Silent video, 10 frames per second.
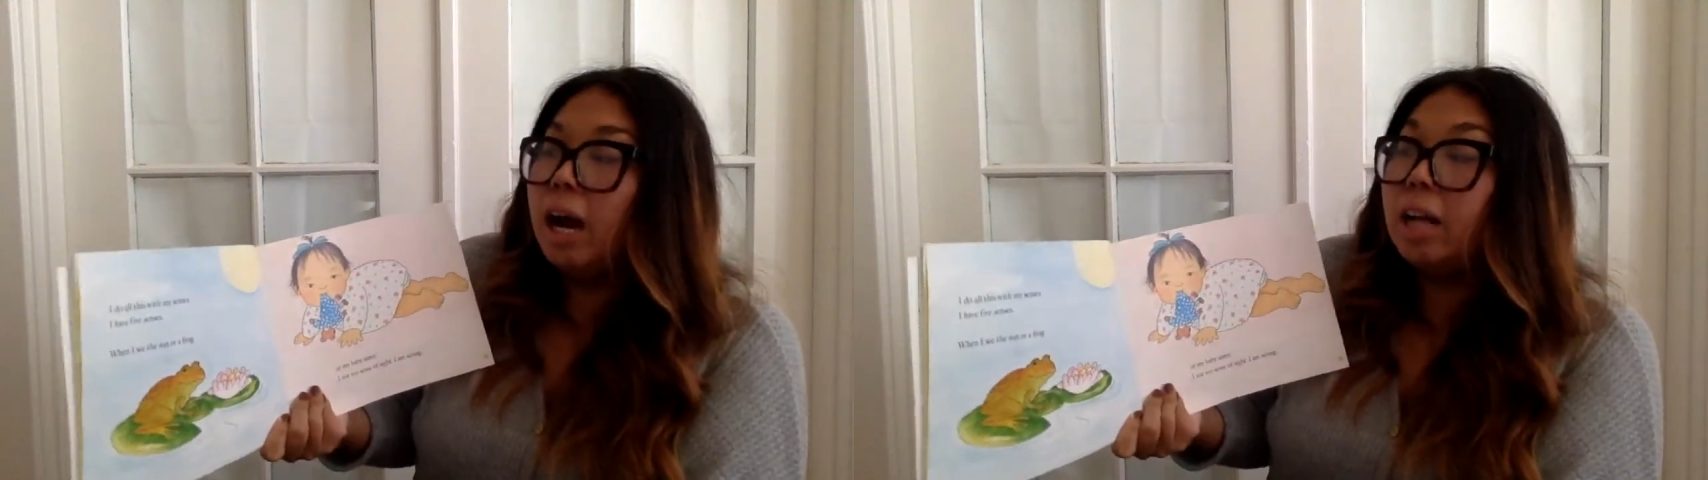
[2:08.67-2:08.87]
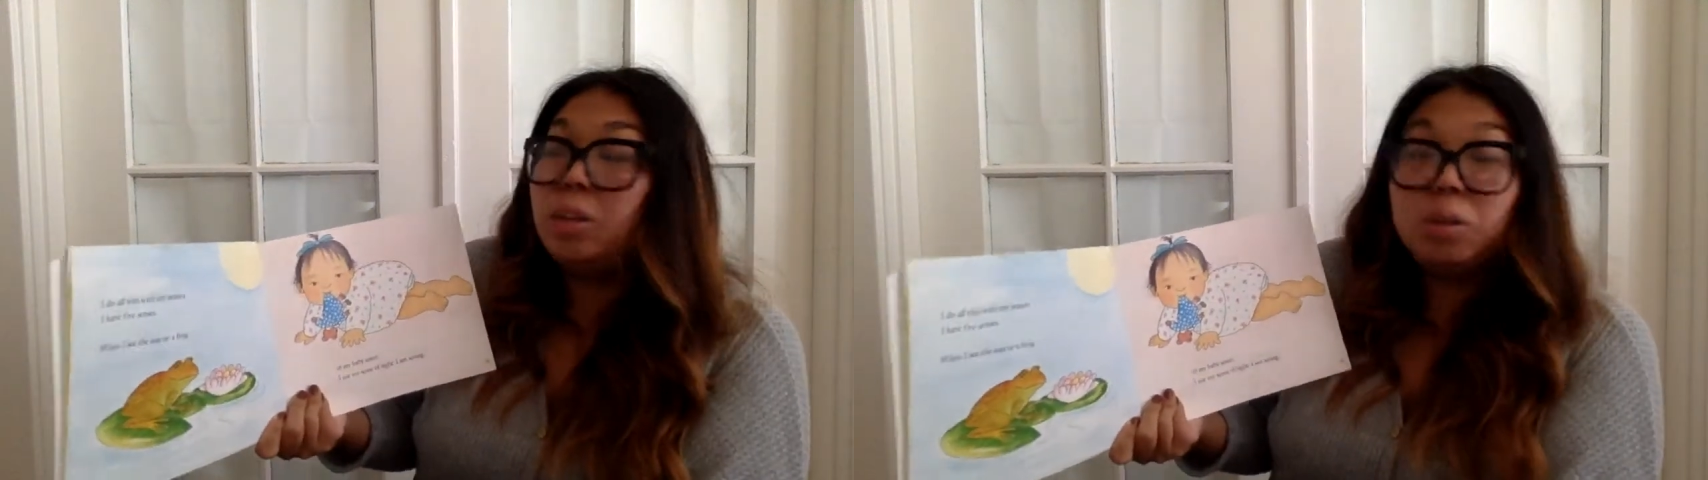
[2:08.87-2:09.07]

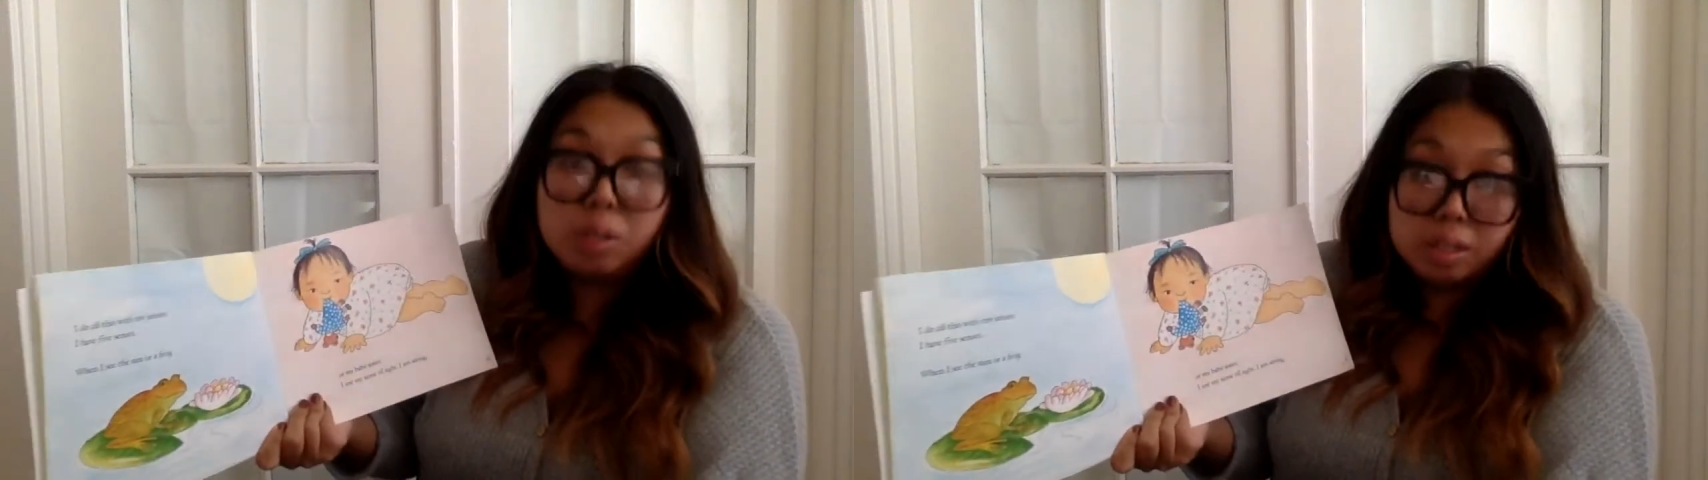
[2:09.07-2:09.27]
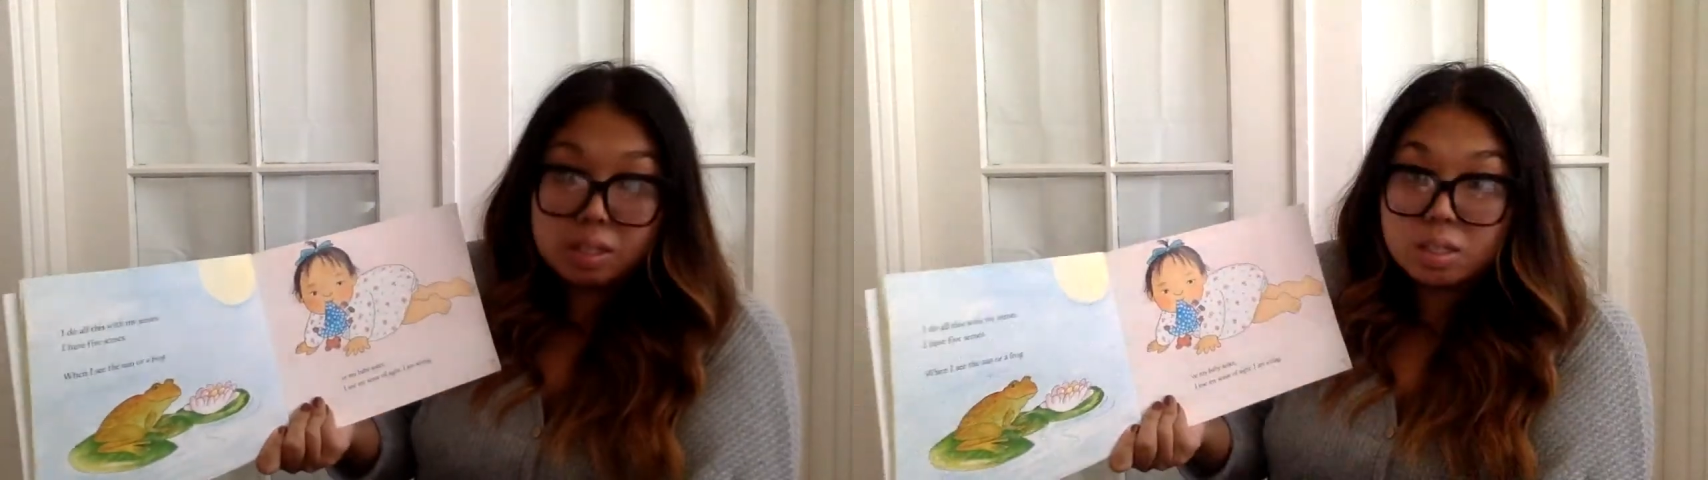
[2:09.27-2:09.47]
I do
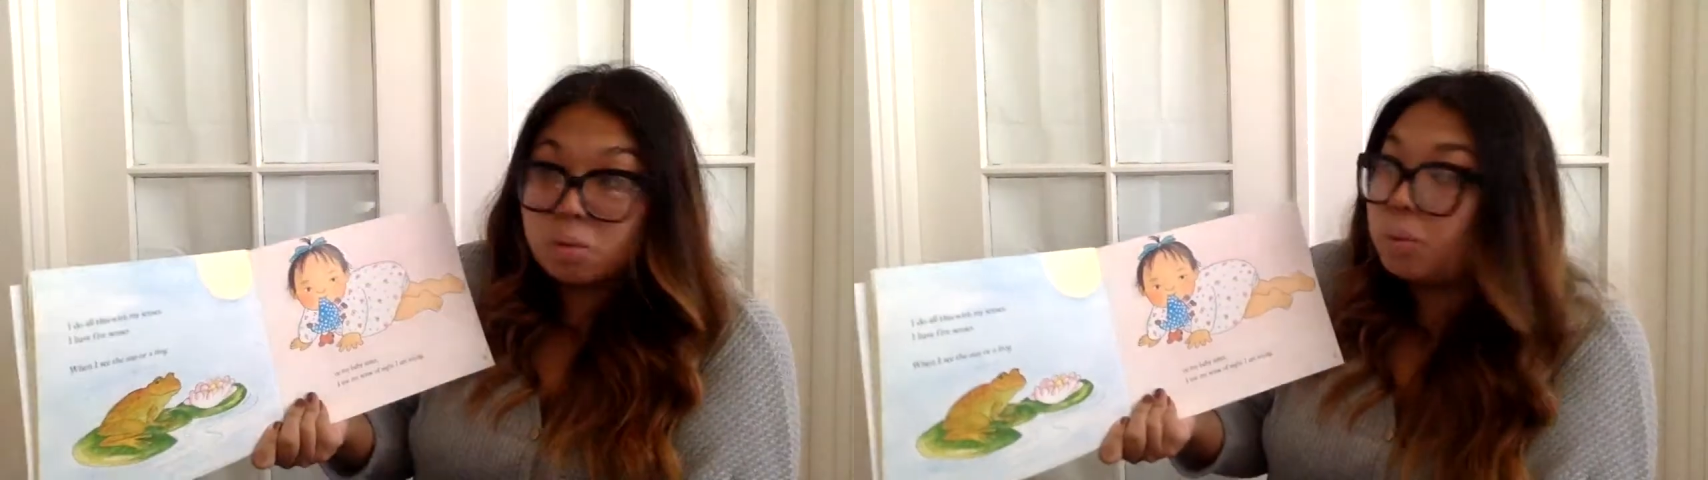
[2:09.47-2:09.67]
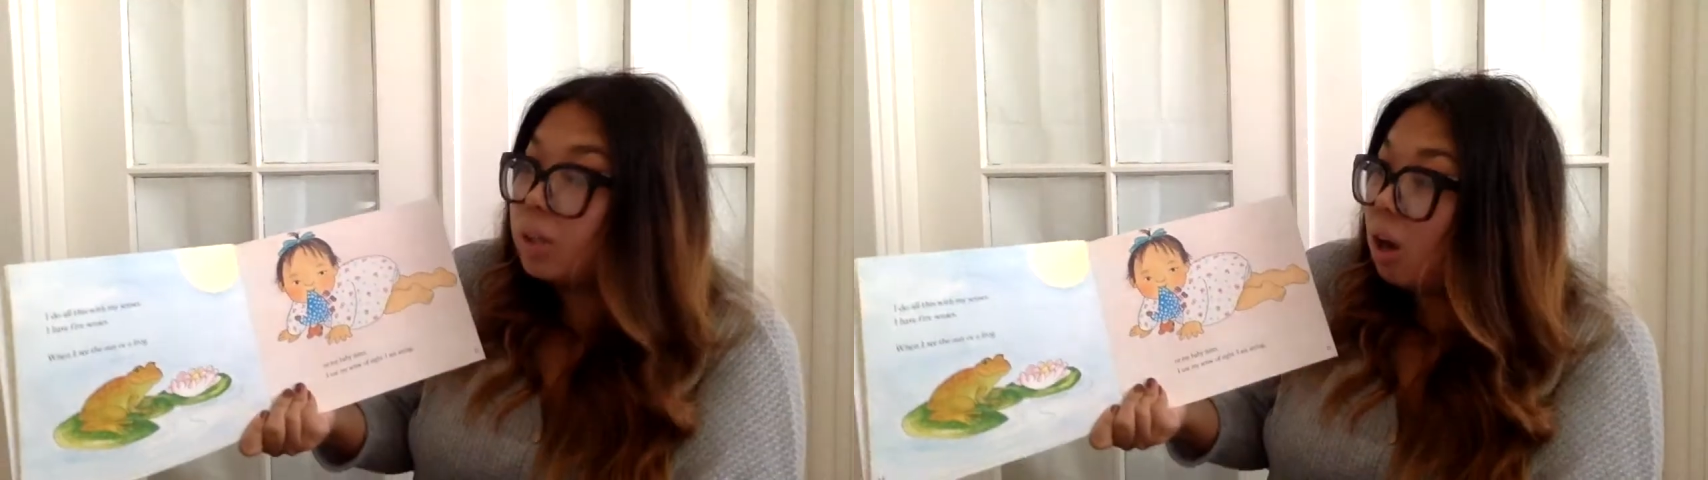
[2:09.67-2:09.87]
this
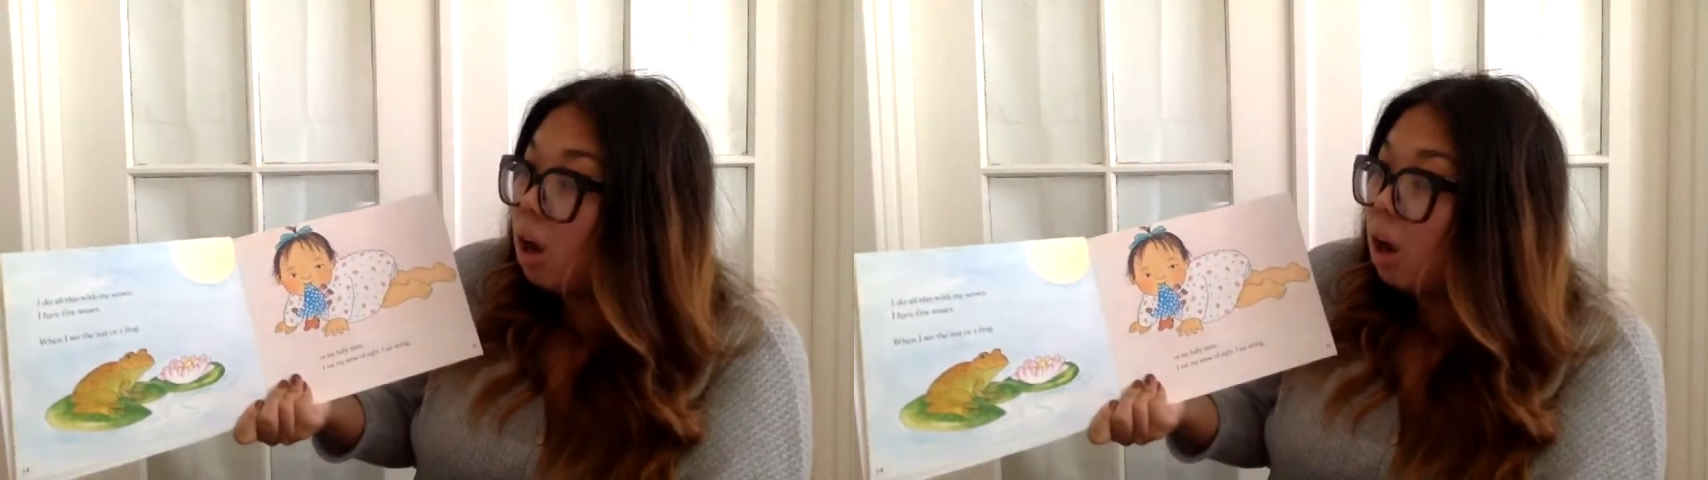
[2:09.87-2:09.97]
with